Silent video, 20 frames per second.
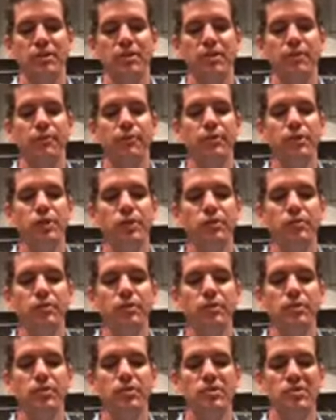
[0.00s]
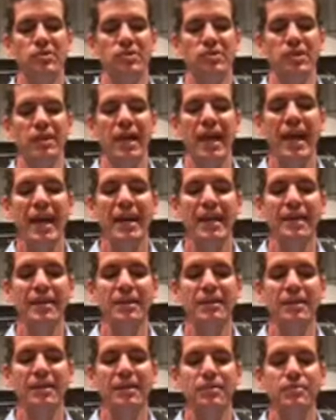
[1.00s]
The fear of the Lord is to
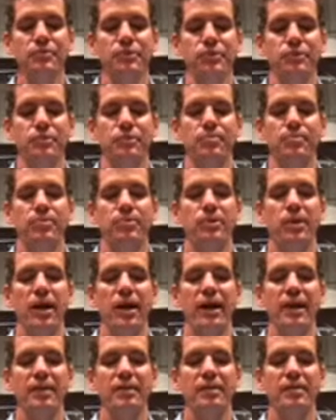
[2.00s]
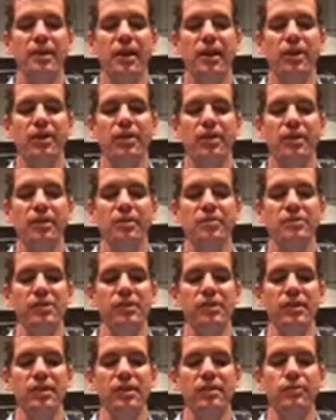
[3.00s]
hate evil, pride and arrogance
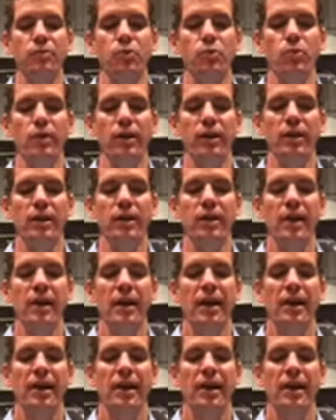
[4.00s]
and the evil way,